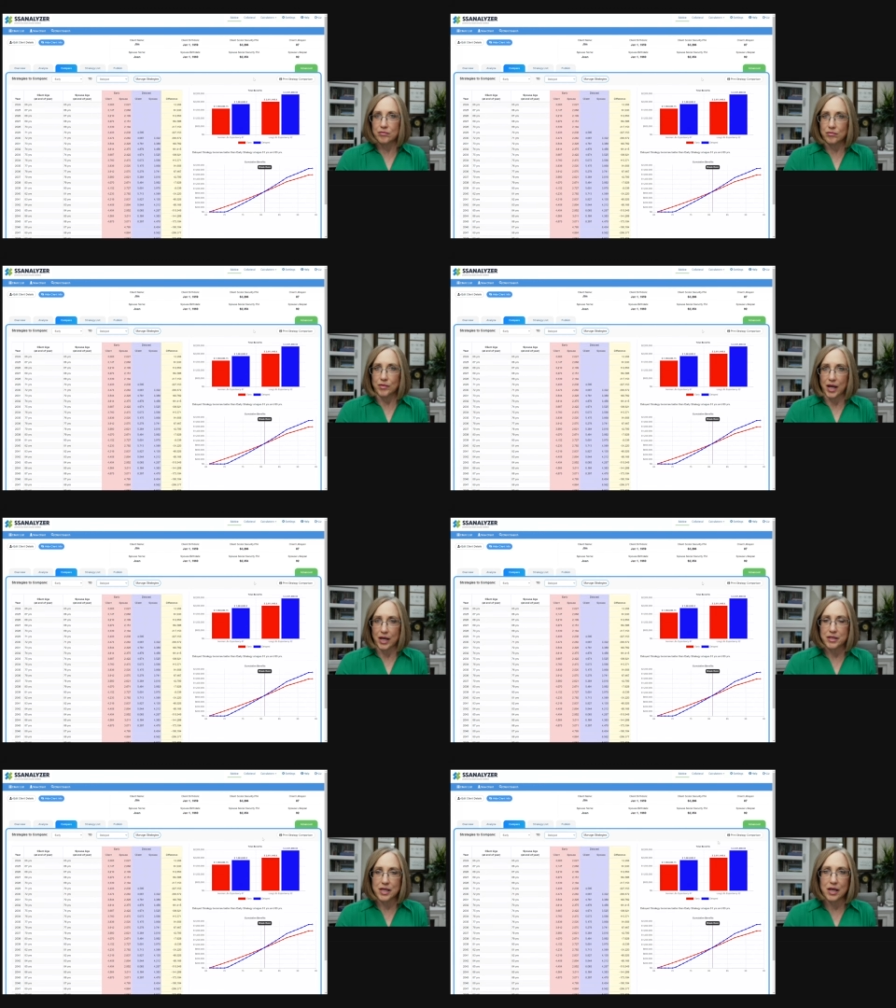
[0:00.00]
How
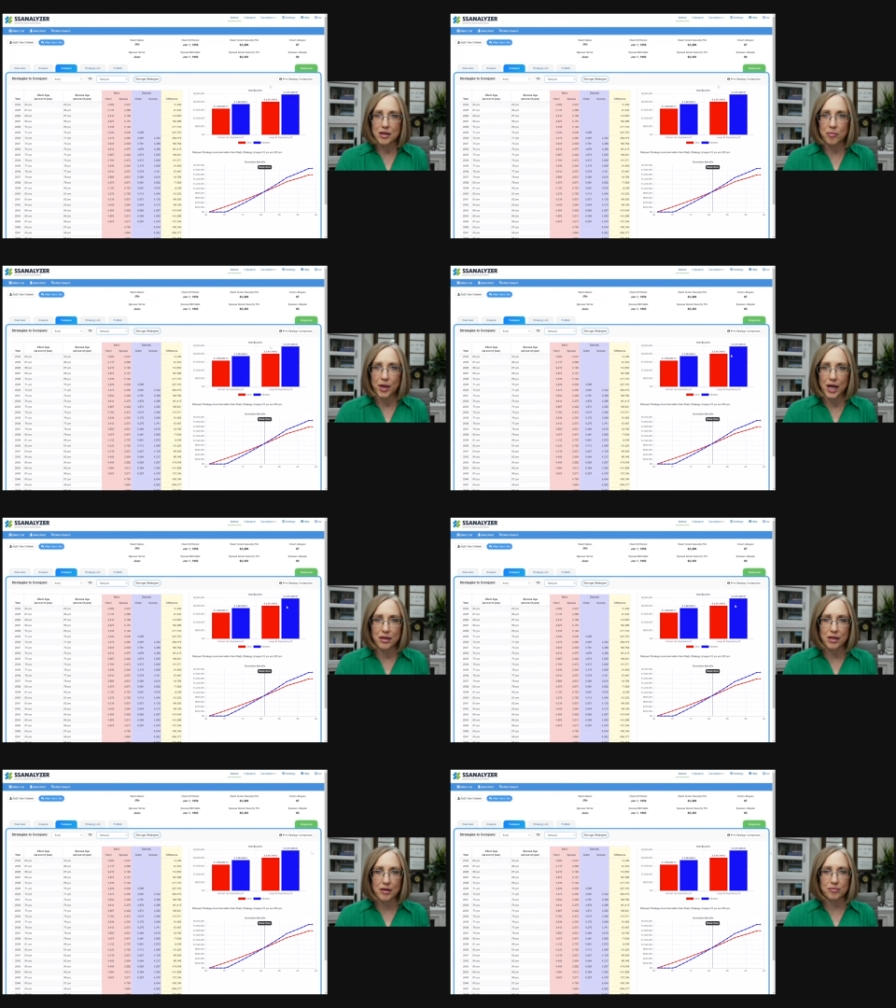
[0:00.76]
does that
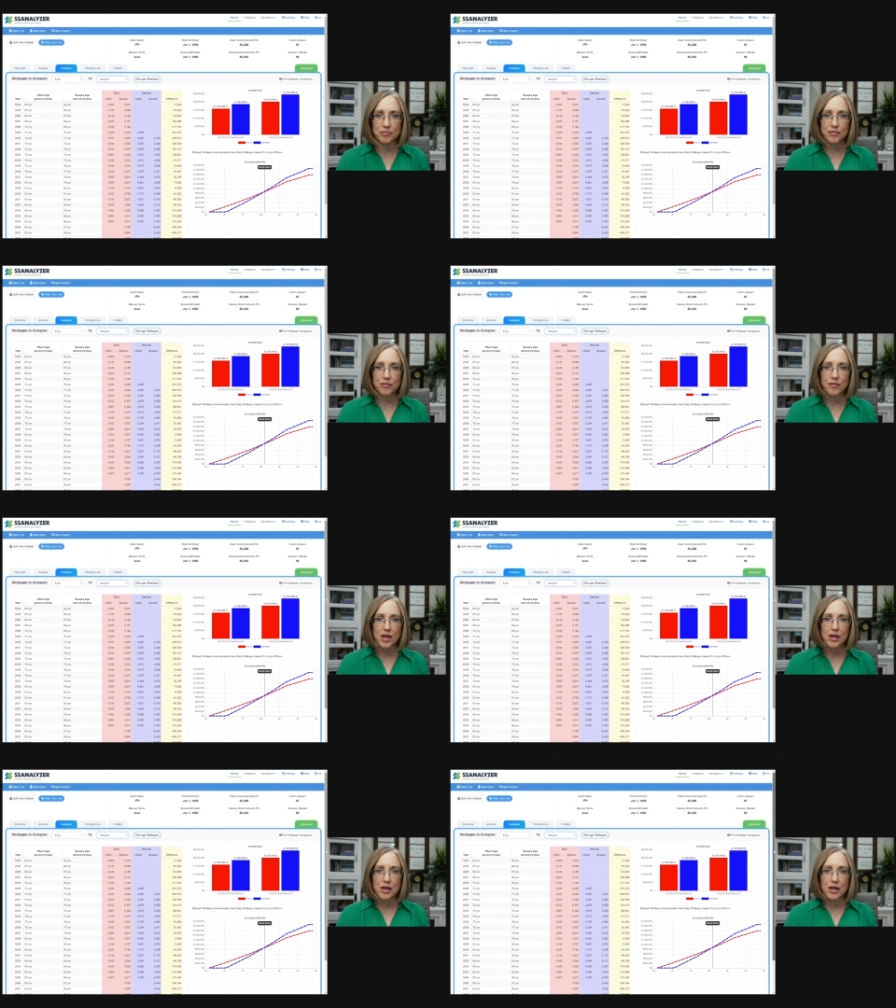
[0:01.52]
impact them?
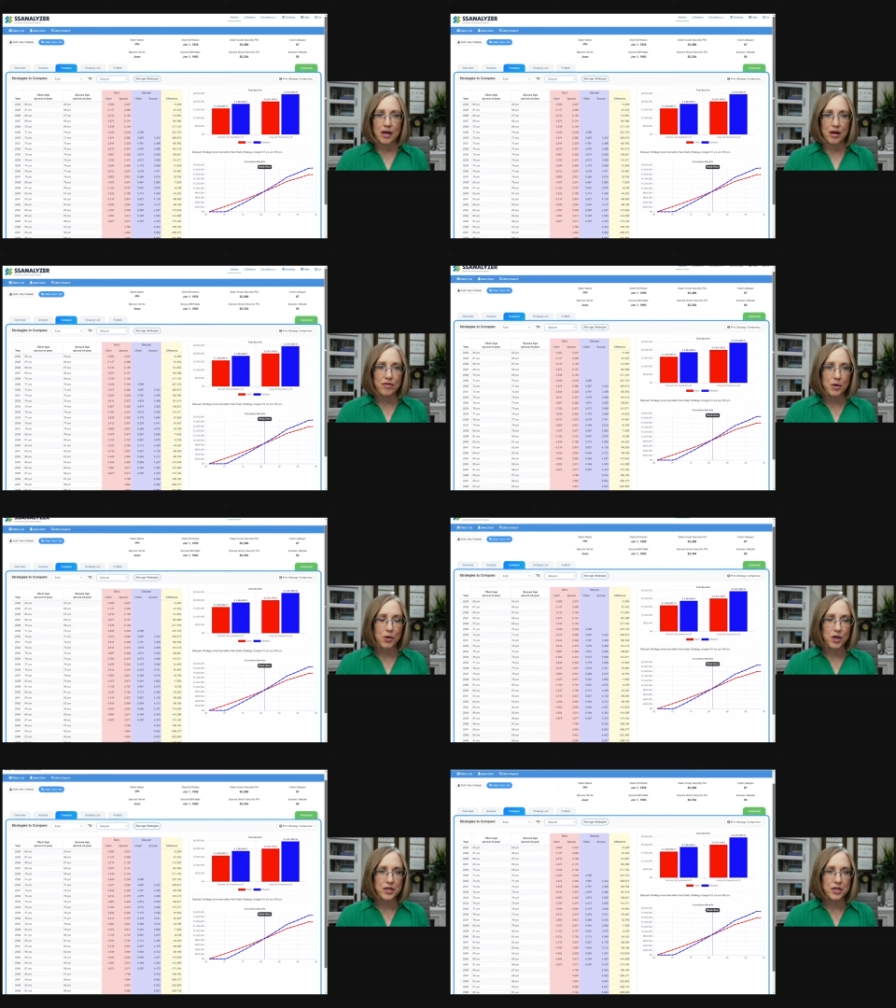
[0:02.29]
Now, if they
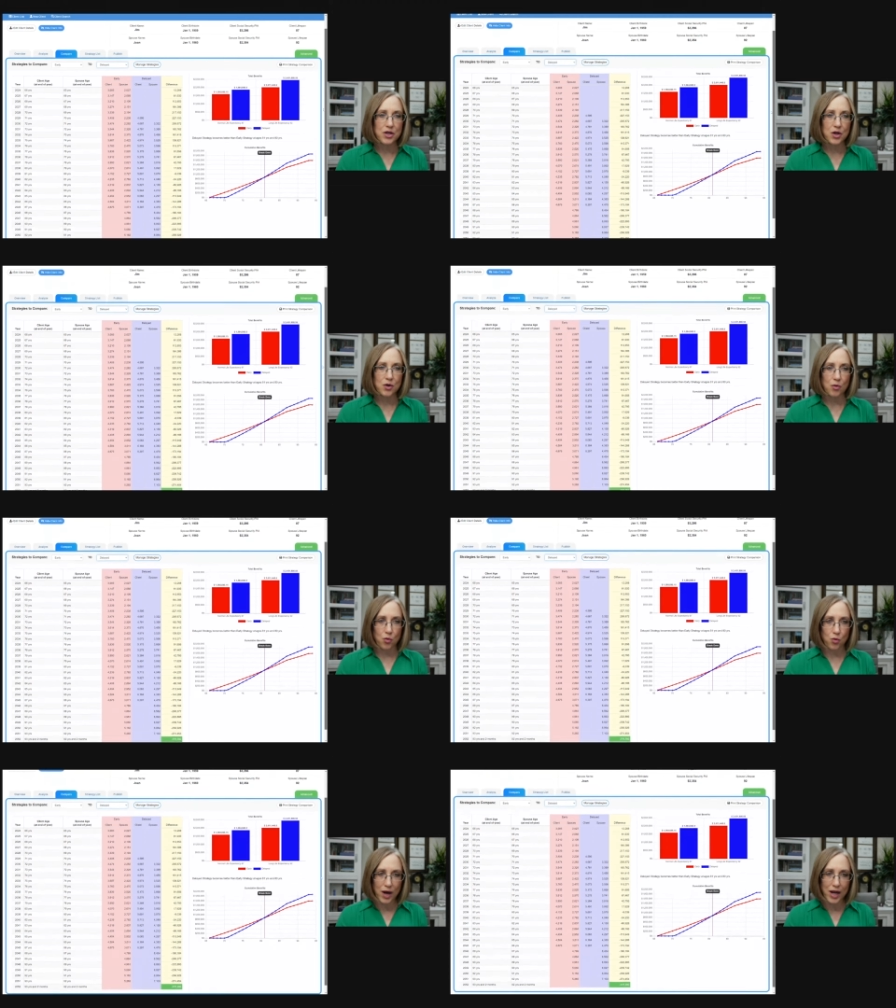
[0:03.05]
were to start
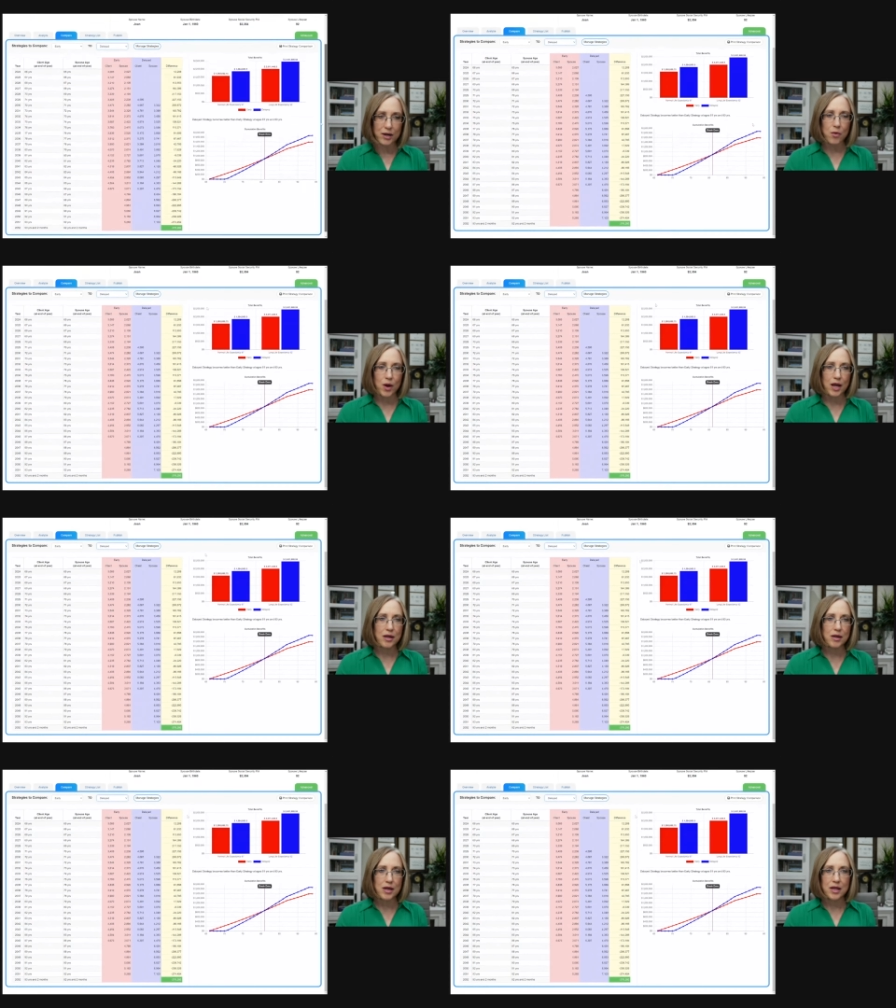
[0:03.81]
right
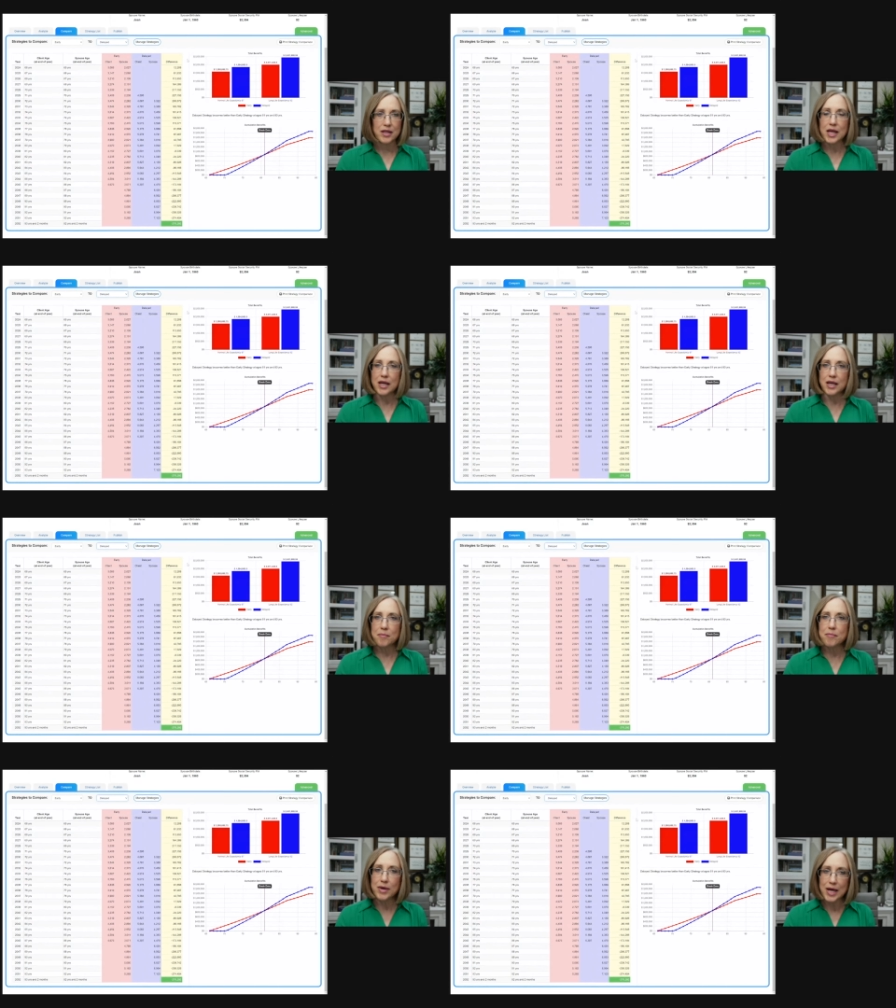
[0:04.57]
away, they get
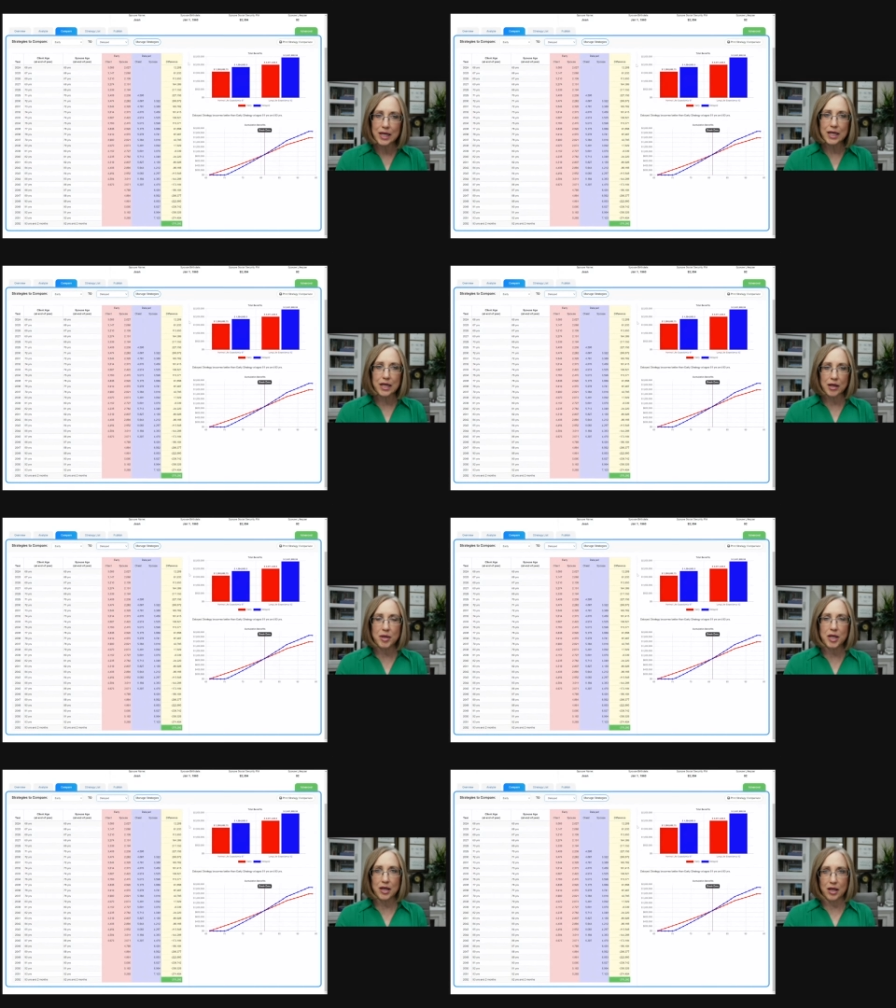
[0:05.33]
money
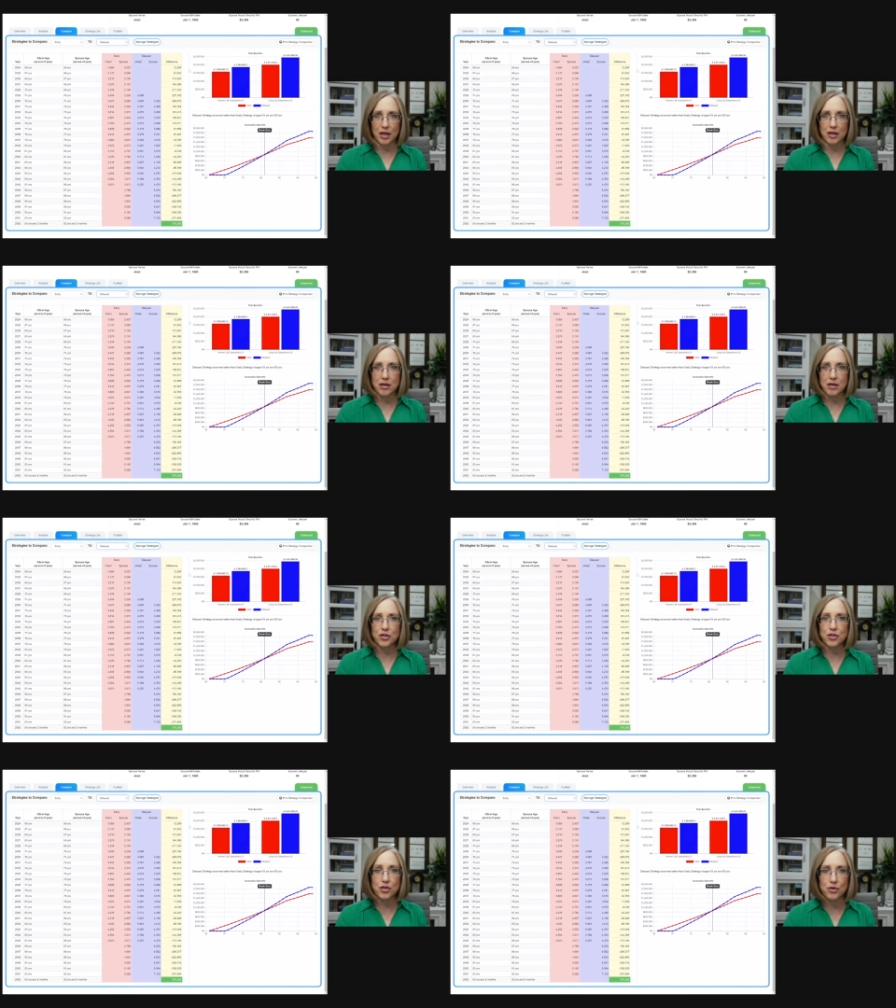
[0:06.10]
coming in
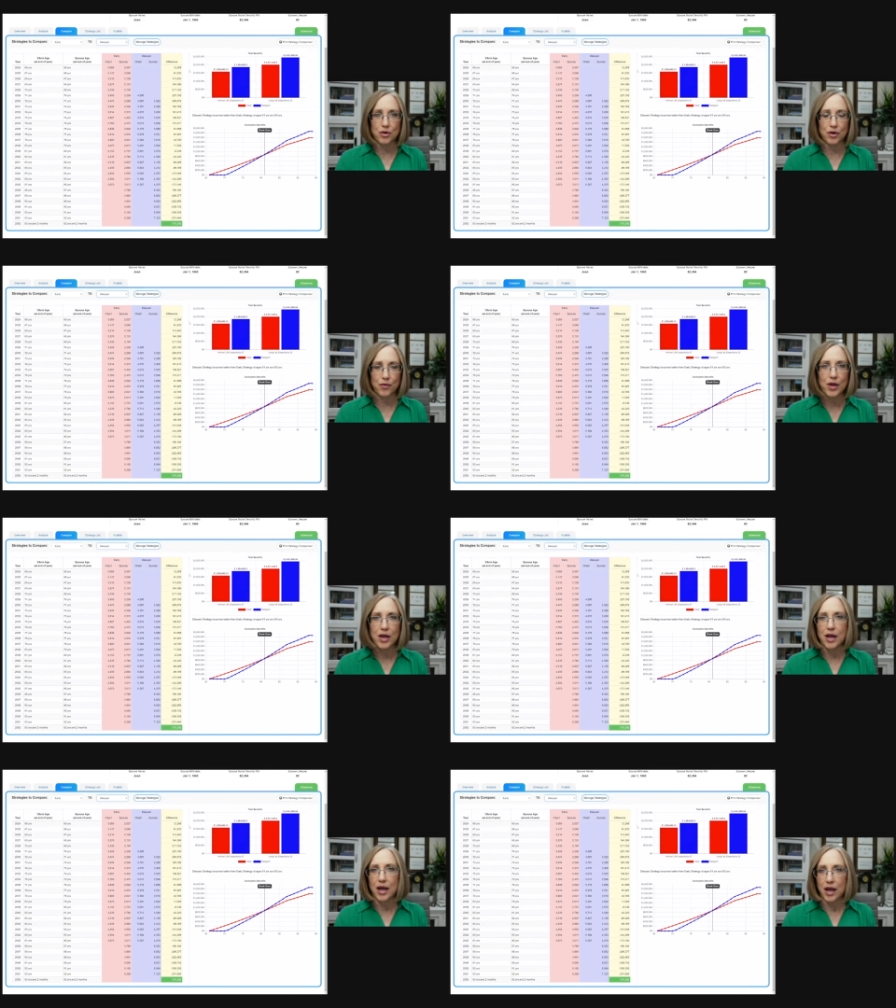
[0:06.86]
sooner,
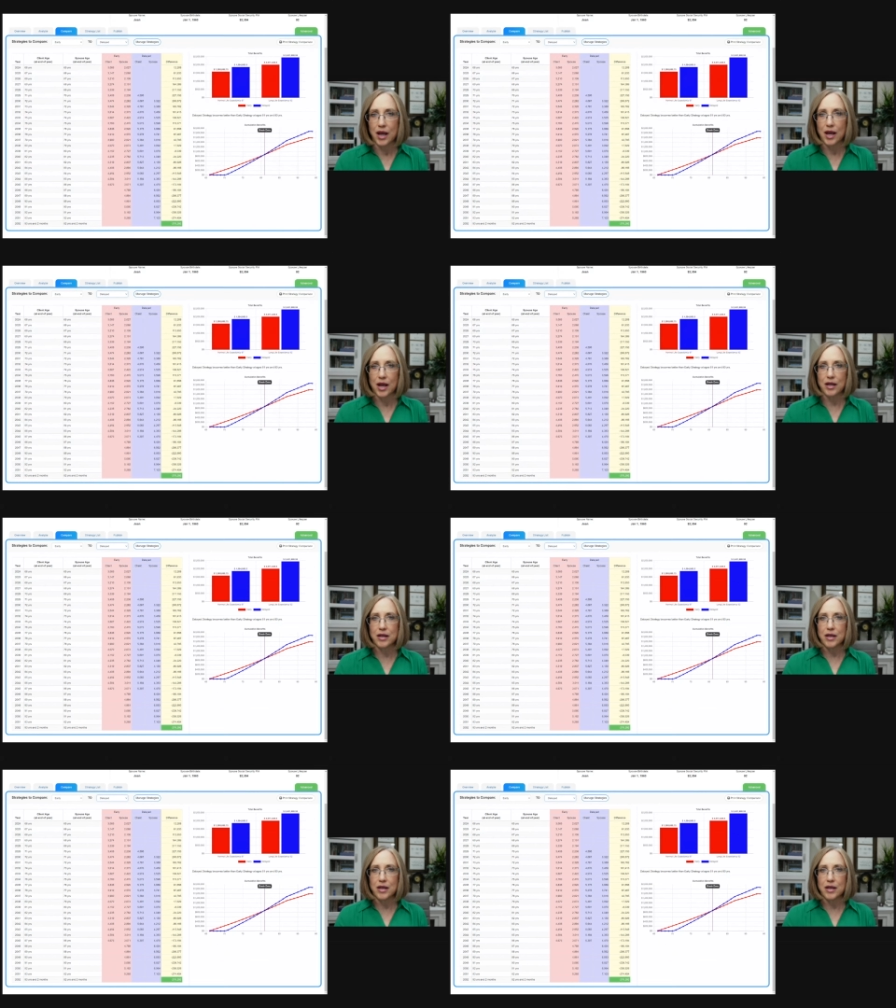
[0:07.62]
and